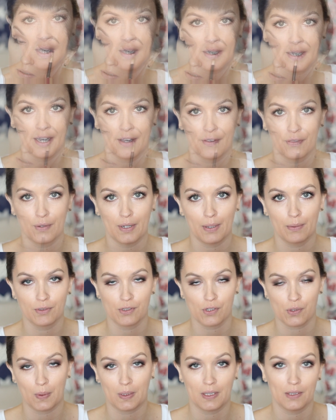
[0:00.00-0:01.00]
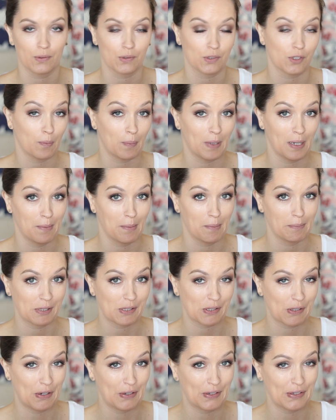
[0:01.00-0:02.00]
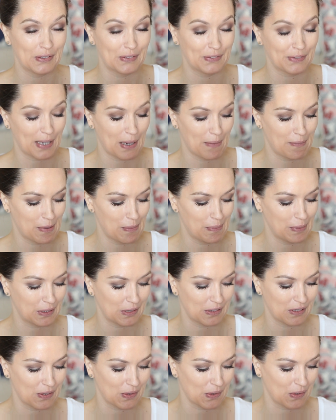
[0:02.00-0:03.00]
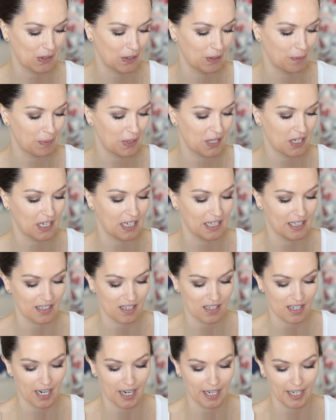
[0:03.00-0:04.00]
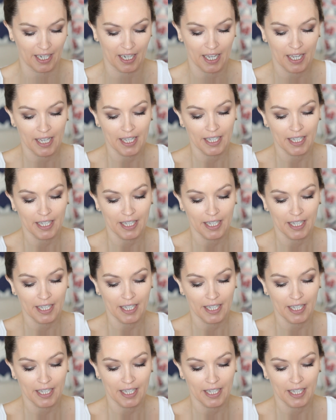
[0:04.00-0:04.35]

Okay, I thought I would just quickly also apply my mascara off camera because it's also not particularly entertaining.